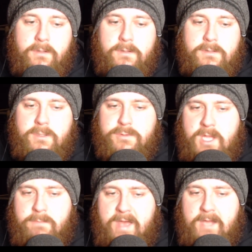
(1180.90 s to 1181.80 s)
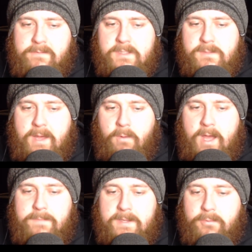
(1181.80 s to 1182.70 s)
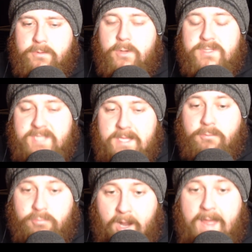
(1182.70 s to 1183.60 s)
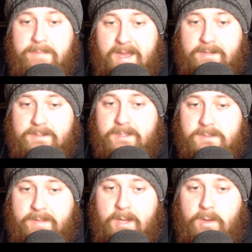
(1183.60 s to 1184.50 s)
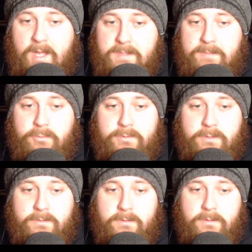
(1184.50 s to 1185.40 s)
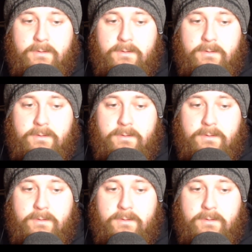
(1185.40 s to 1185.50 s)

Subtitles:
Stop saying bad things about white people. No, say the right bad things about white people, dude.